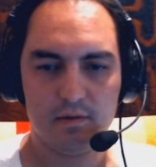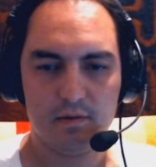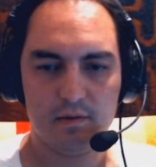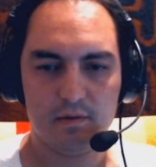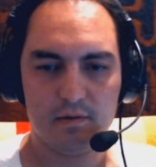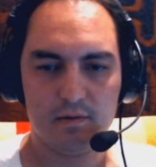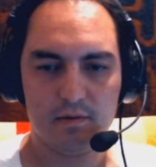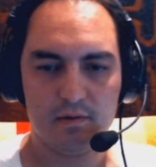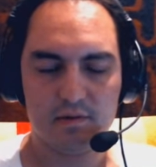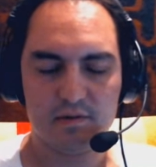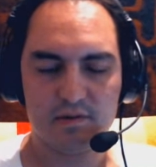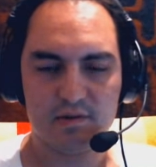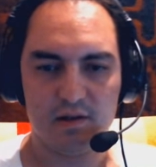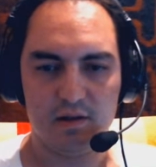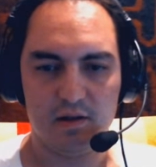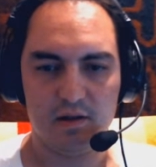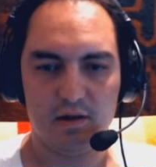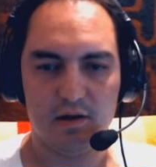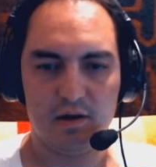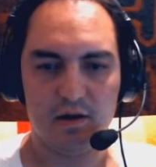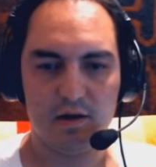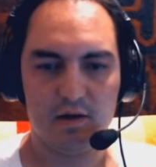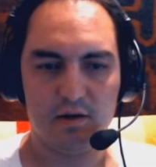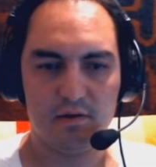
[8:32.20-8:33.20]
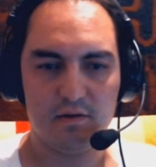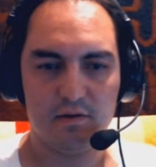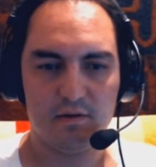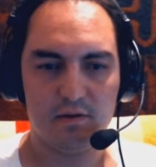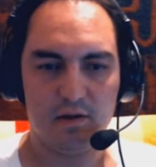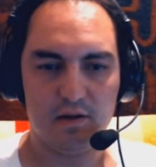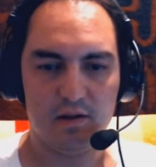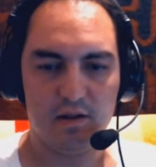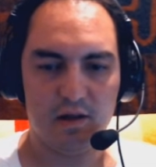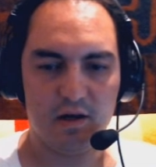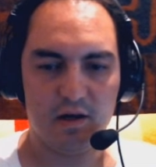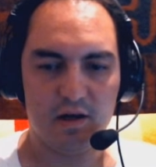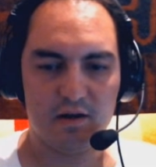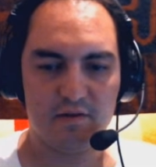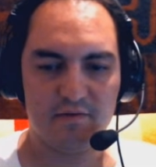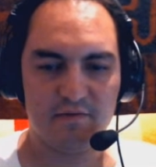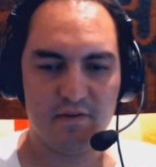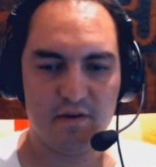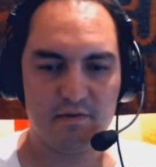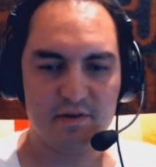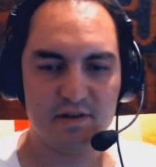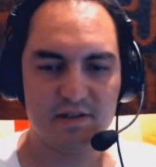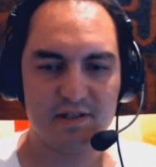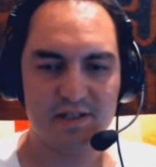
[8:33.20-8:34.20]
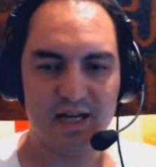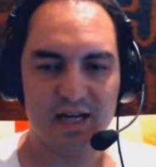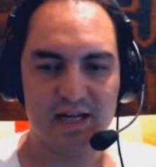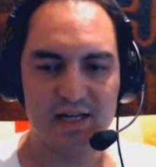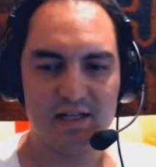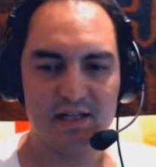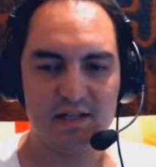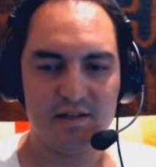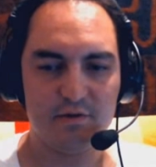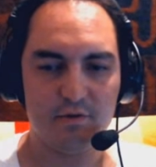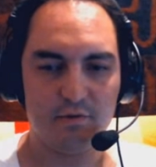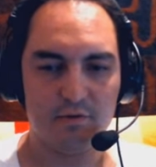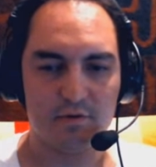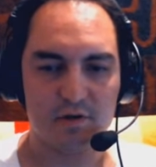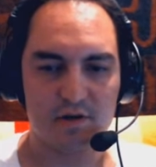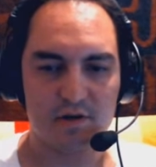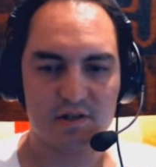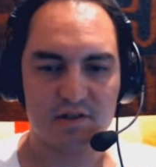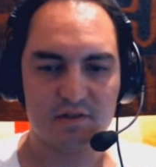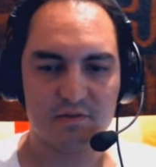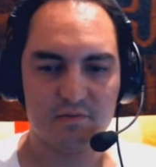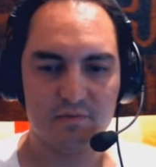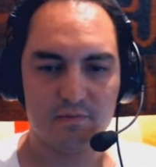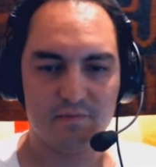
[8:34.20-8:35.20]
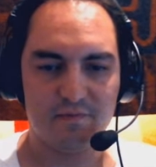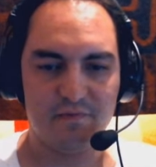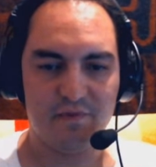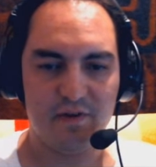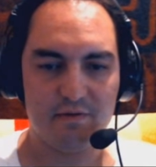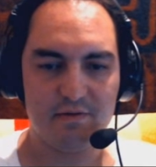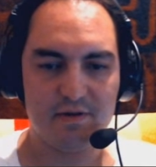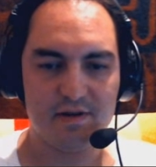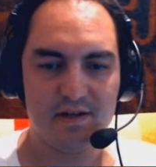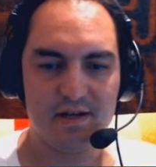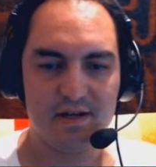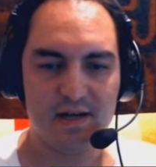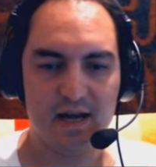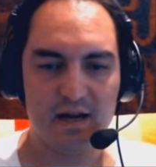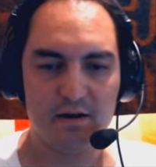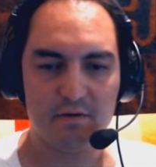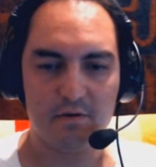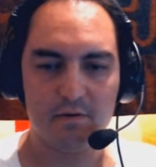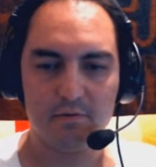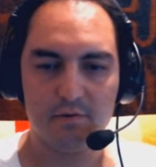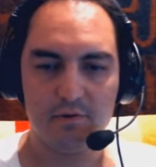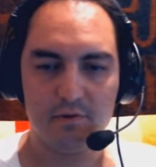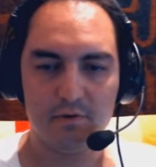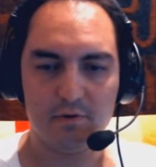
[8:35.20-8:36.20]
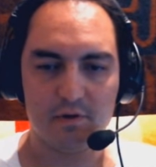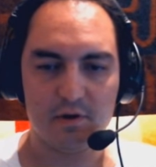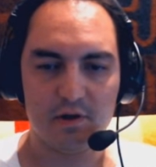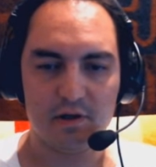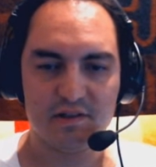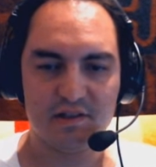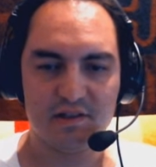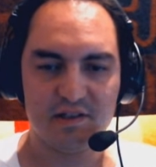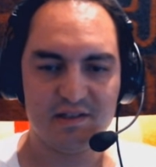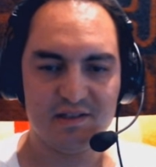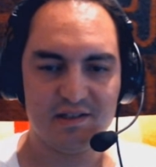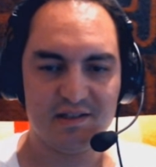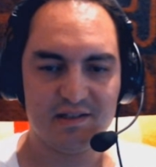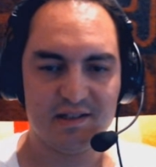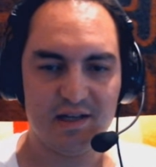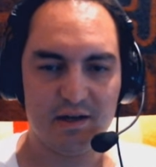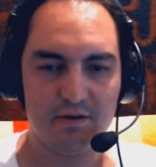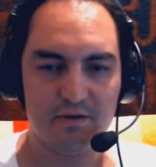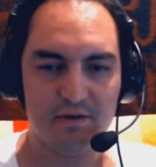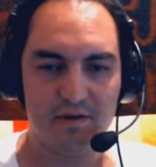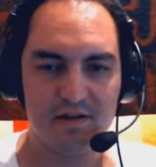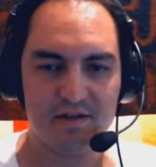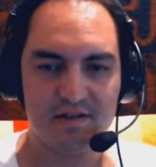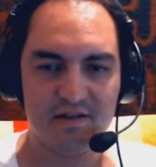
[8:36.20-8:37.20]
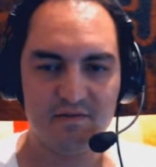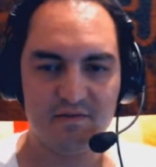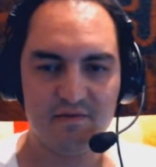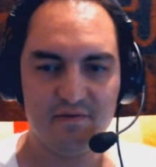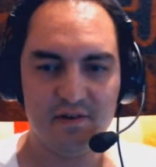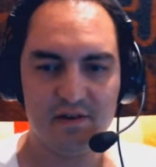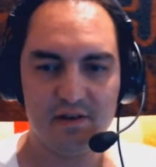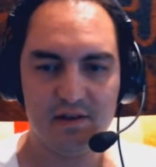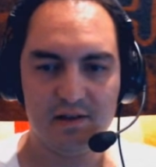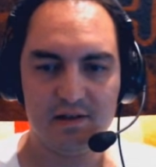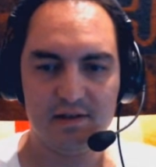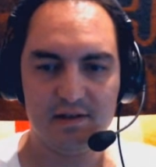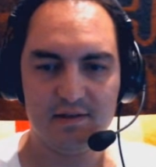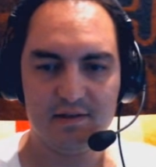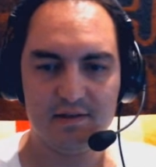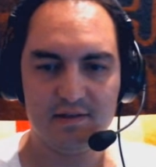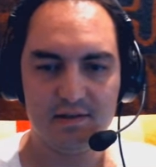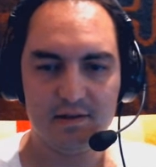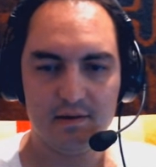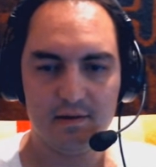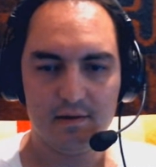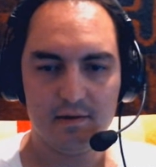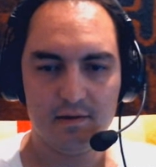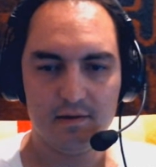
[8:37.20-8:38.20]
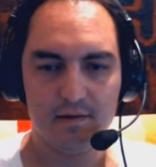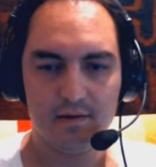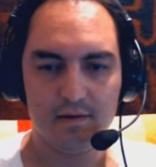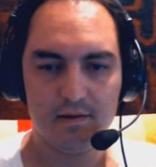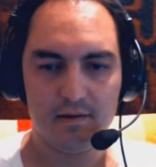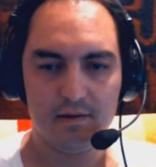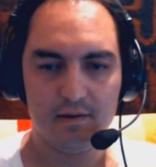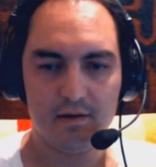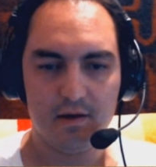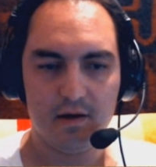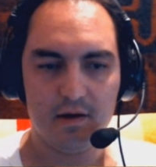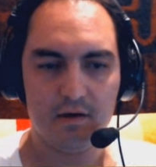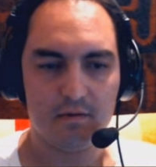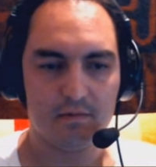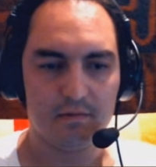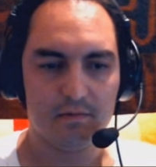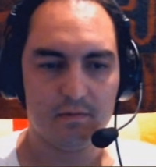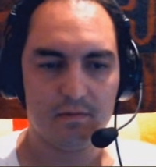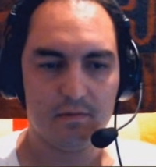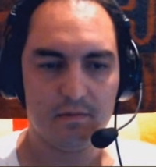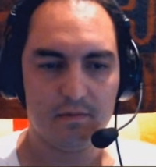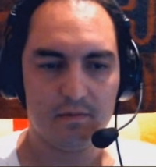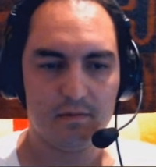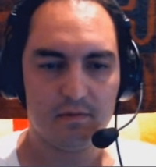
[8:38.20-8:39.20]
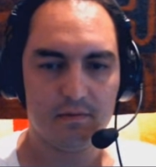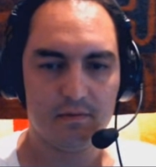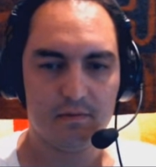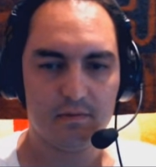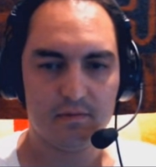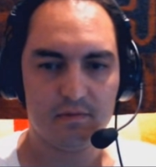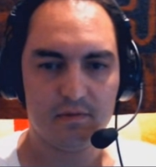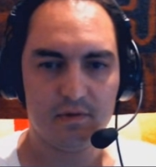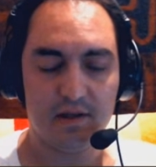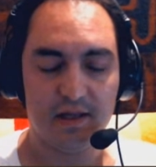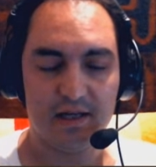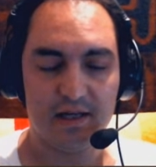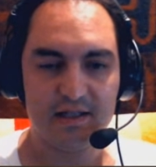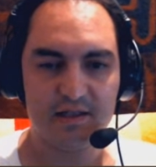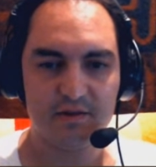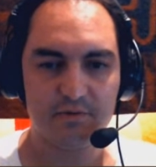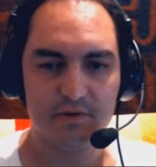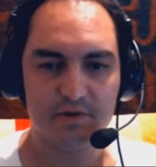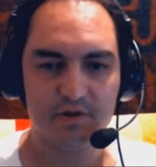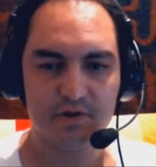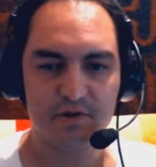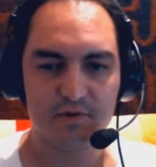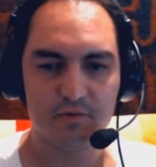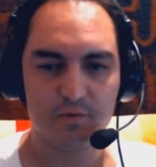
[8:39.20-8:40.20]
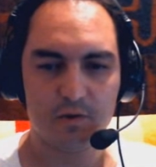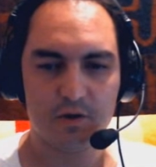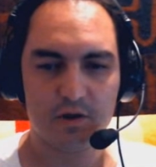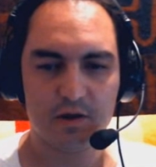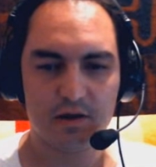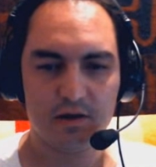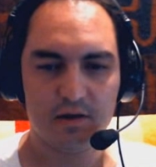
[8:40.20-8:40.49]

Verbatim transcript: It's a lot of a lot of very tiny doors, very narrow doors. Is this how it is in Finland? Oh, the light switches work.